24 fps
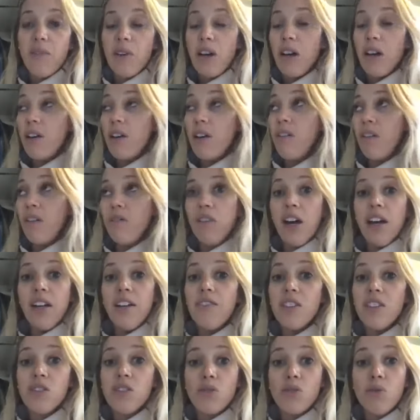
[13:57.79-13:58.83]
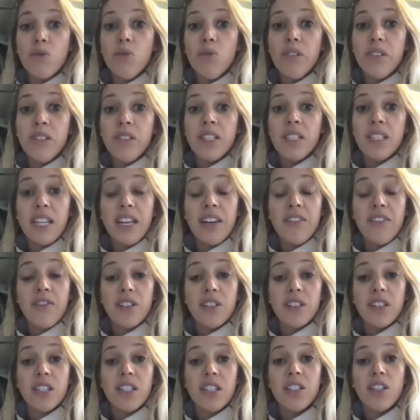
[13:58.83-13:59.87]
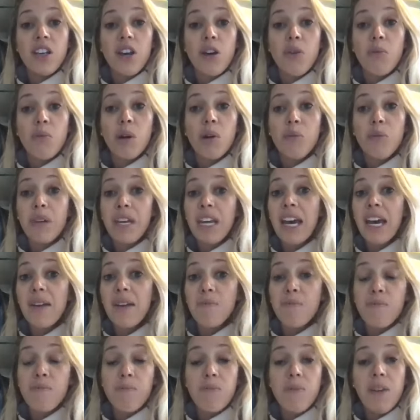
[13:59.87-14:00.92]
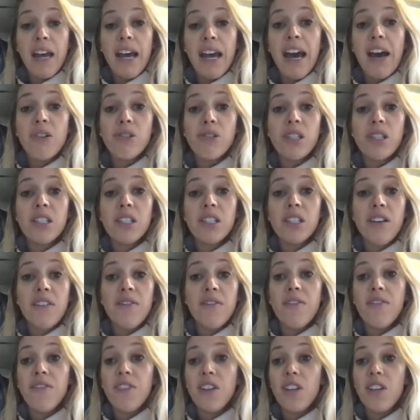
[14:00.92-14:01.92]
a lot of the schools in San Francisco where we had houses of,